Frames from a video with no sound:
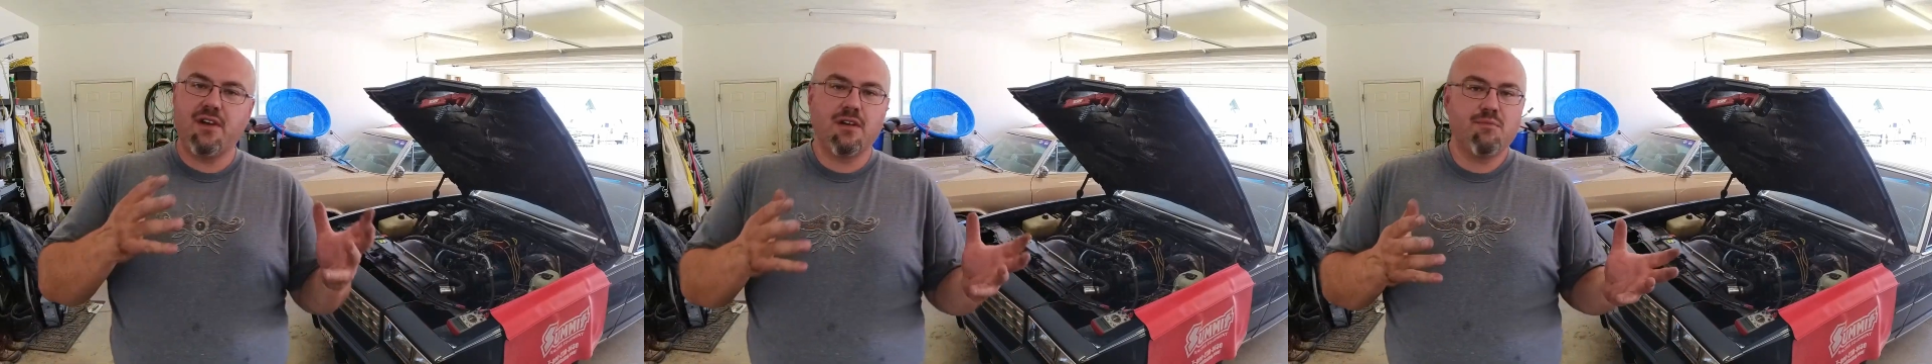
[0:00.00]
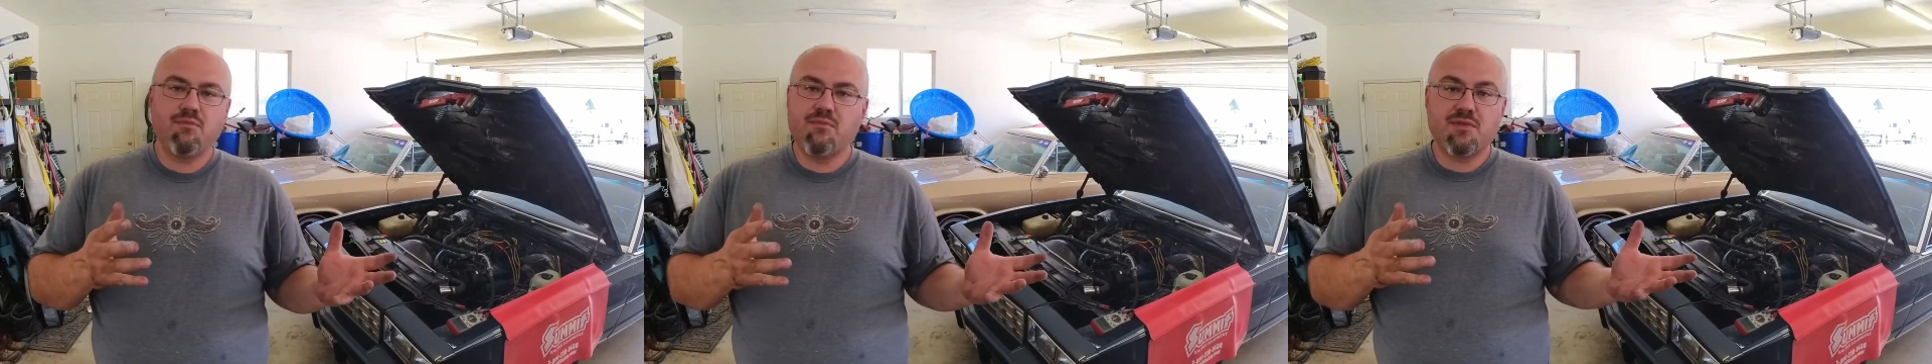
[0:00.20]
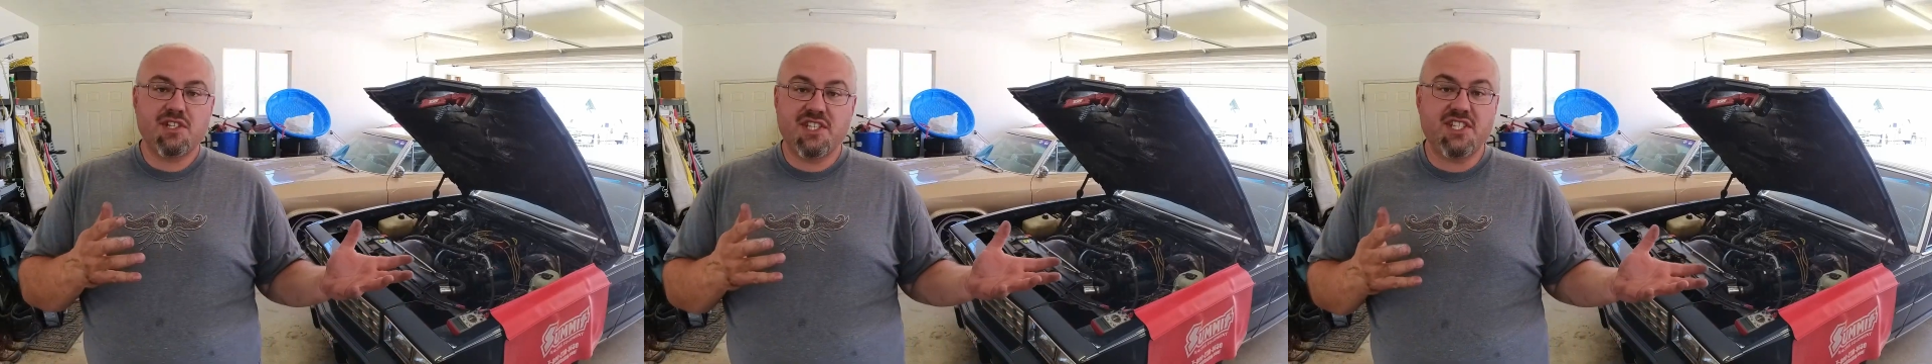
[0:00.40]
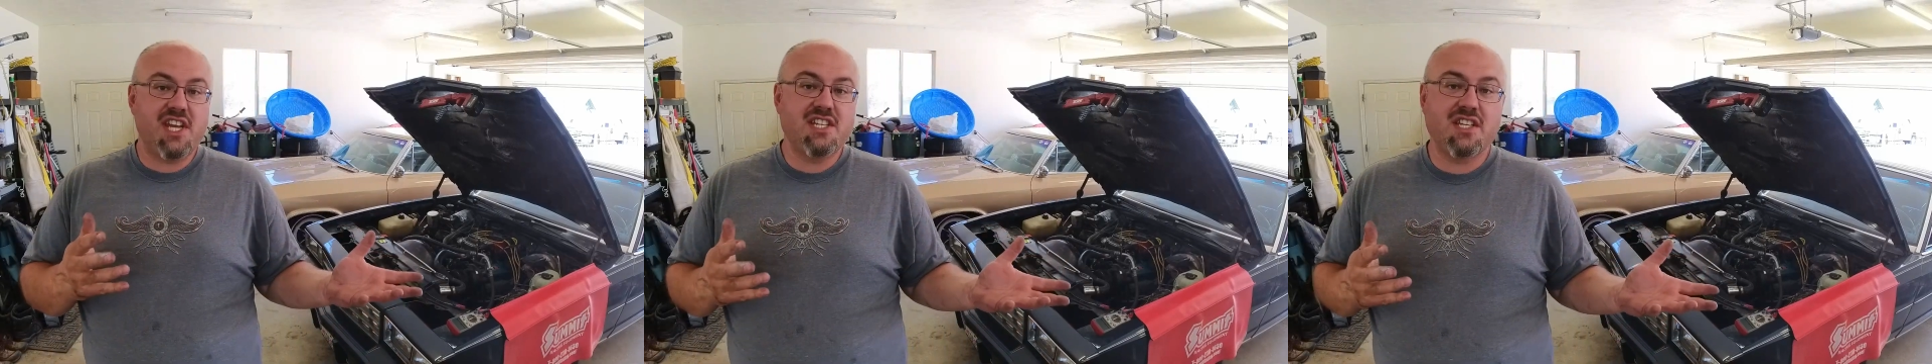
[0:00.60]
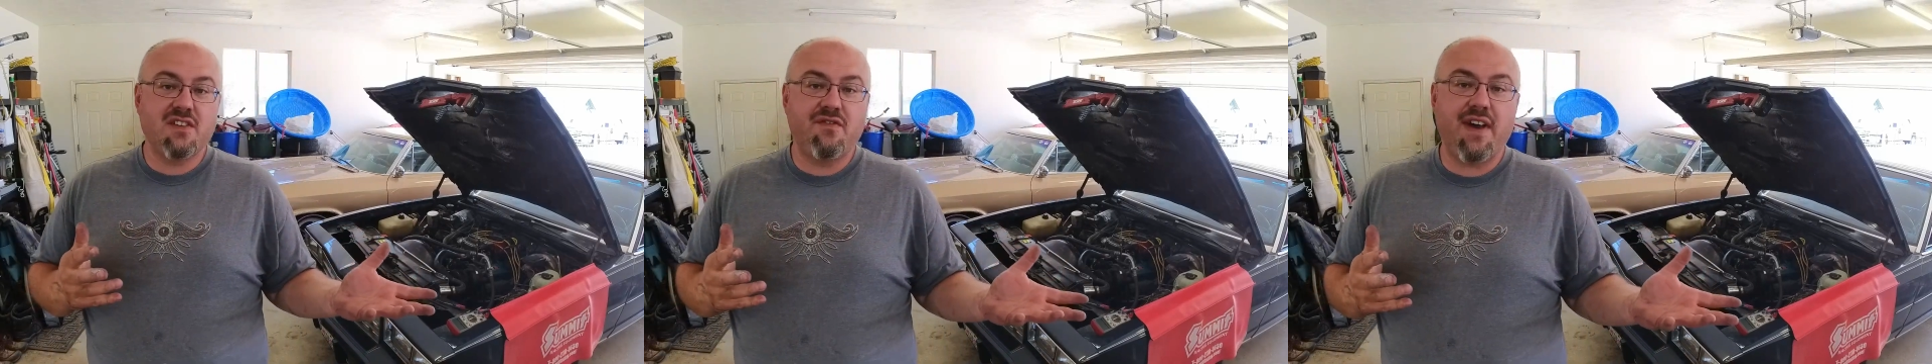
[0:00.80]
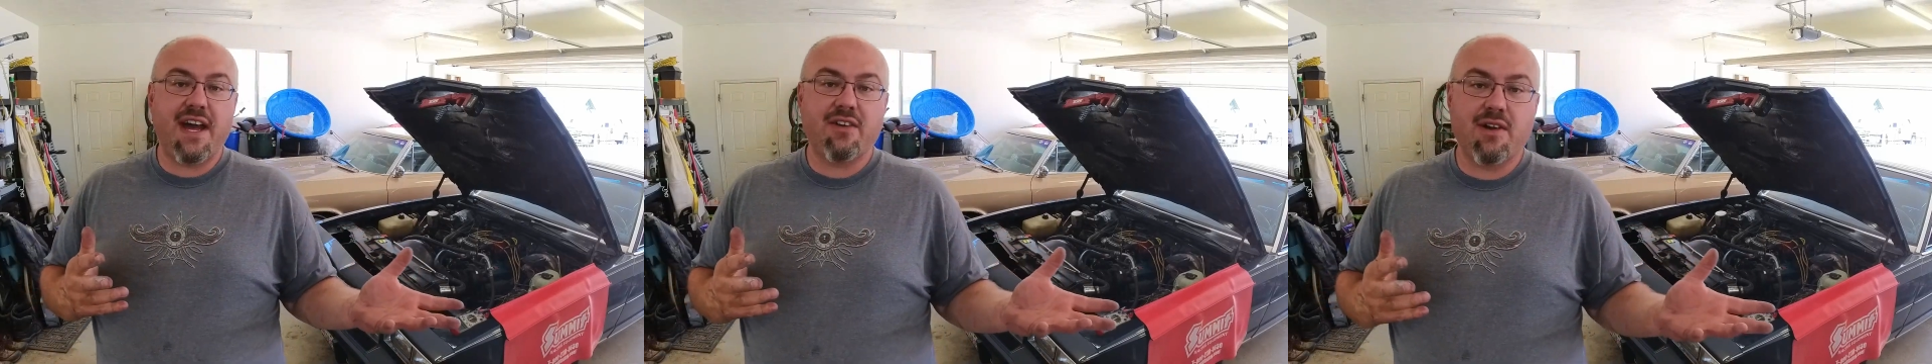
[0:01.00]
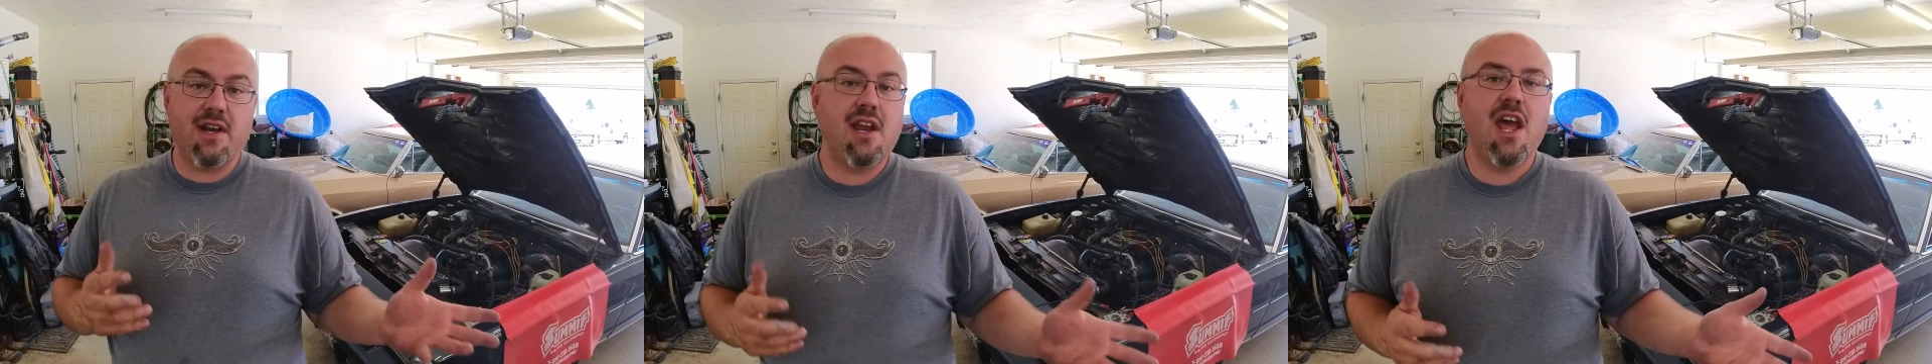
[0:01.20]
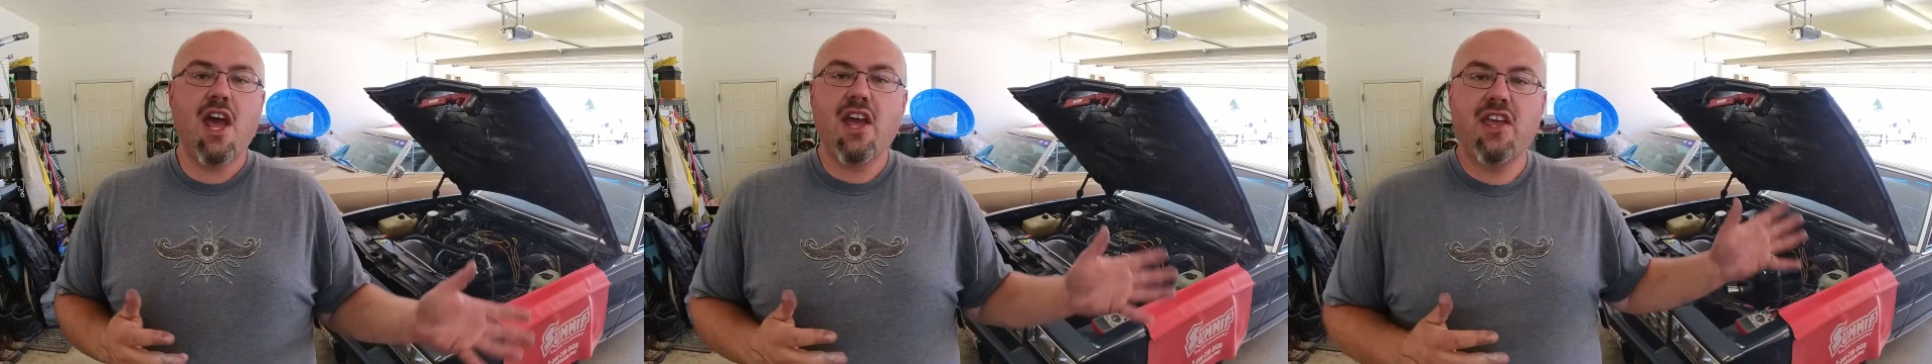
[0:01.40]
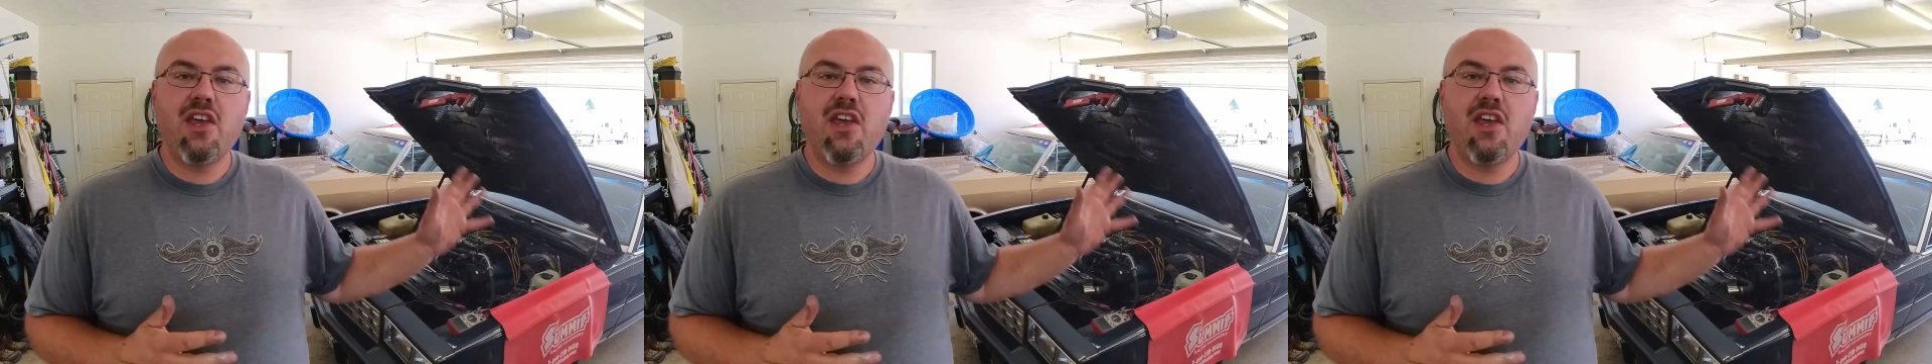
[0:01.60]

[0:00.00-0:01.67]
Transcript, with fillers: you're a seasoned veteran,